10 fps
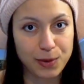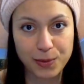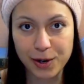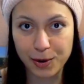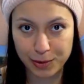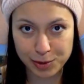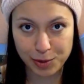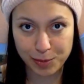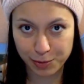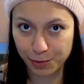you are going
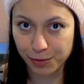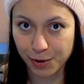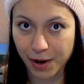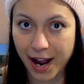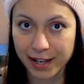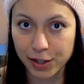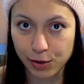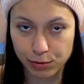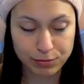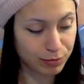to improve your
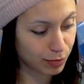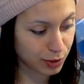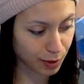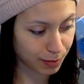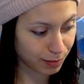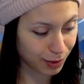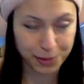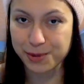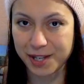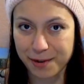IQ. So,
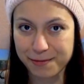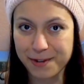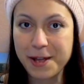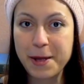cool stuff.